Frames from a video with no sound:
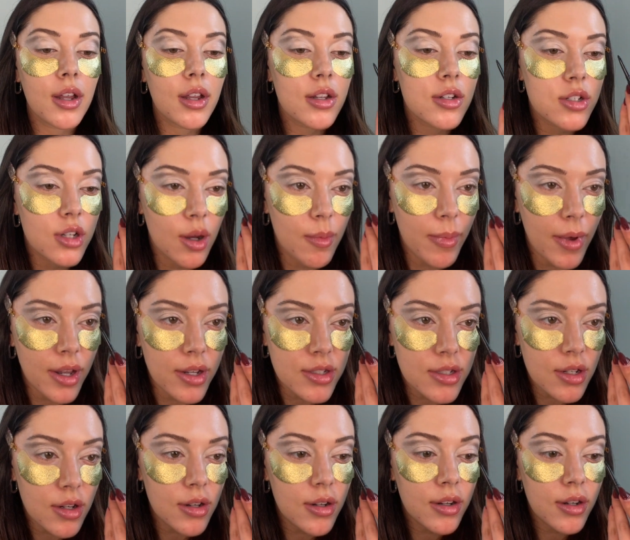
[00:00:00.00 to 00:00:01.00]
gel
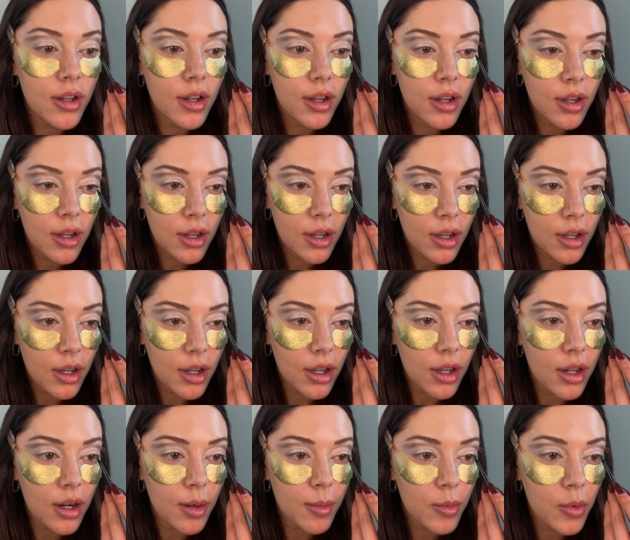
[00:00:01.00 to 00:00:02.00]
pencil.
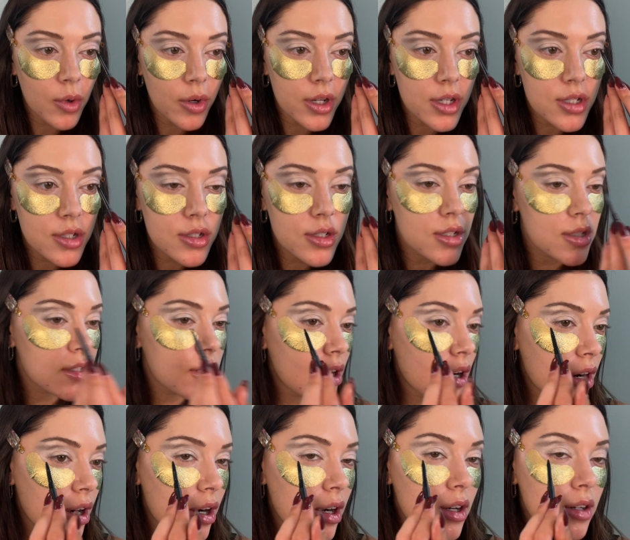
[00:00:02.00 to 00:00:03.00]
And I'm going to
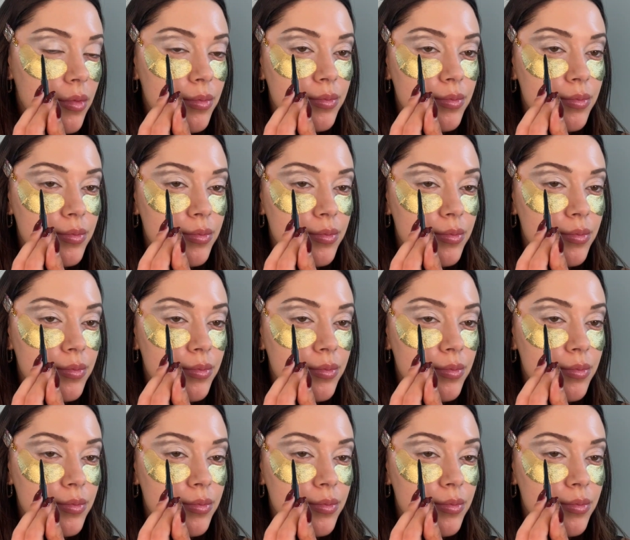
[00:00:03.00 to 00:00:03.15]
start